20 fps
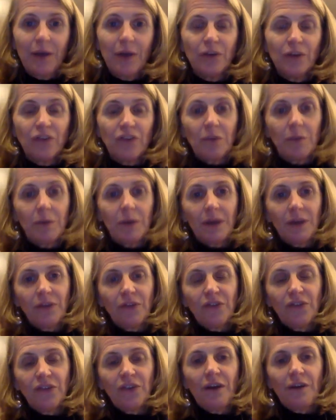So we're going to
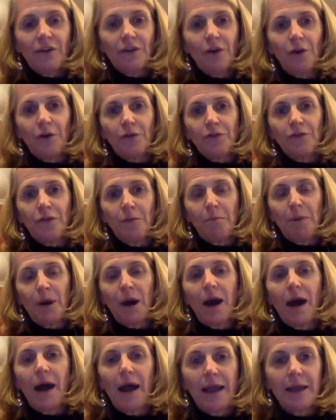start off
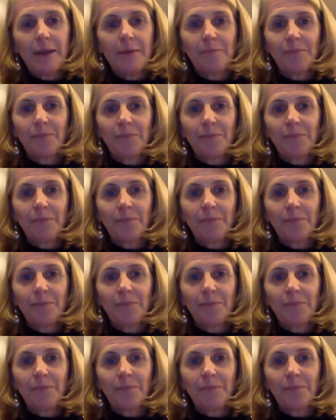by